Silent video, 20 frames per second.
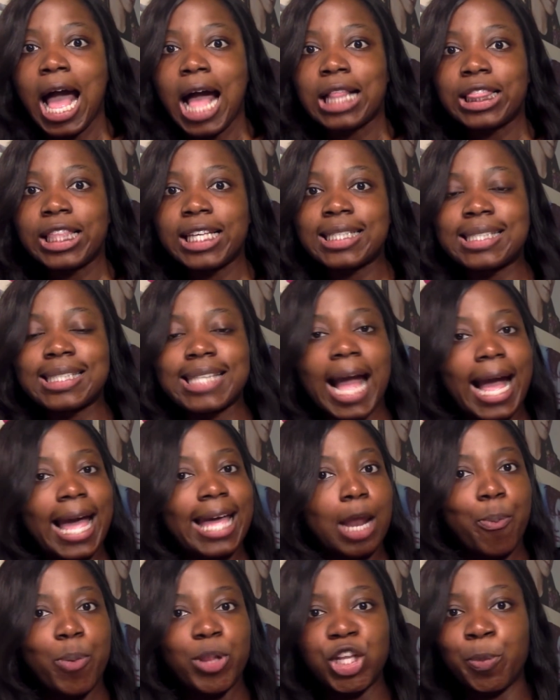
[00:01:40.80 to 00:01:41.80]
Let's stack
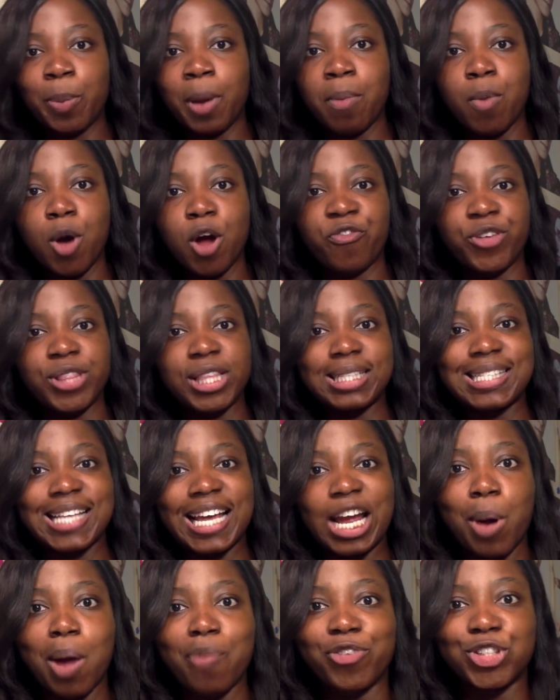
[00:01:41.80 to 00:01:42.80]
it up a little bit more for the
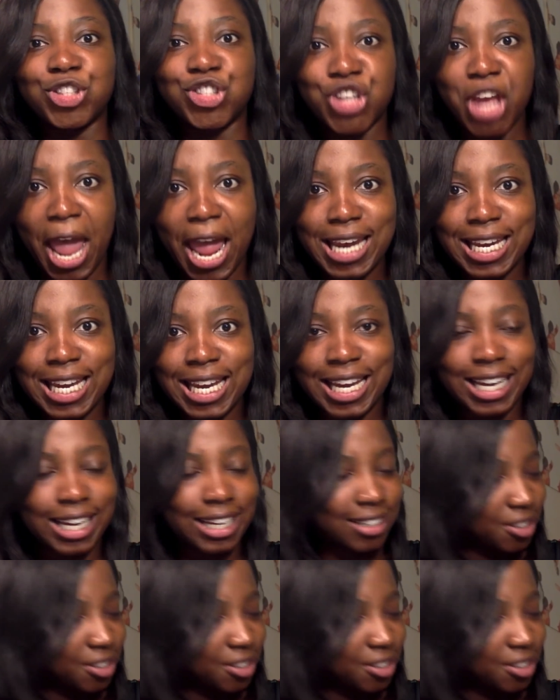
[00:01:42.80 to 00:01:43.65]
second round for Jenny.